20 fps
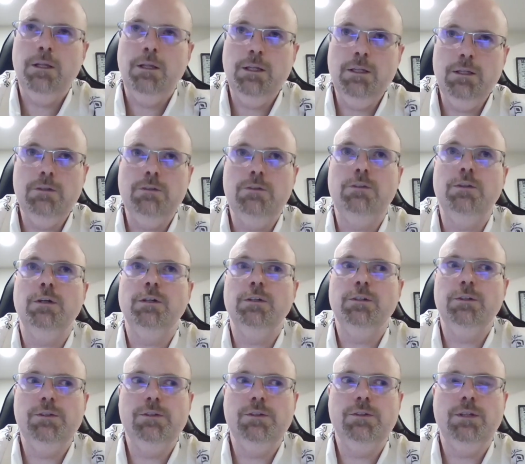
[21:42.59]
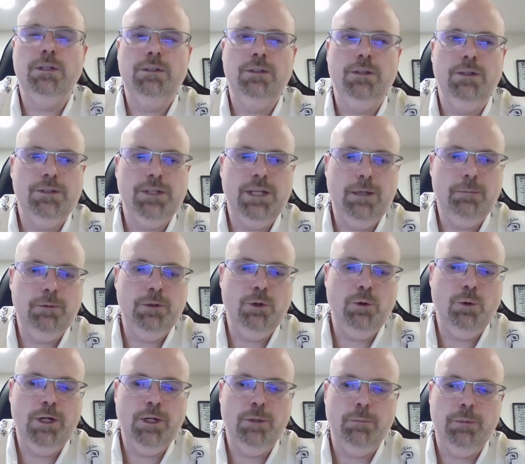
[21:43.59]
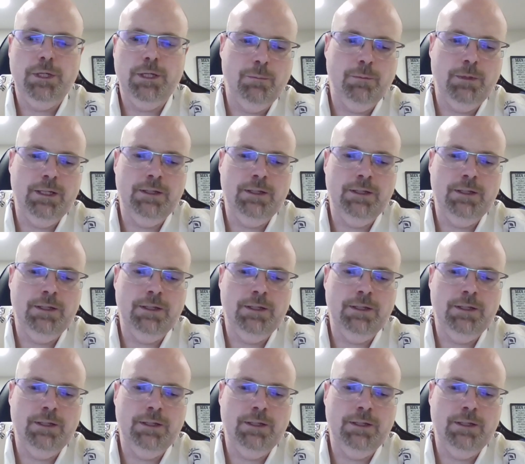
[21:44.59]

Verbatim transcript: It does. It does happen quite a bit.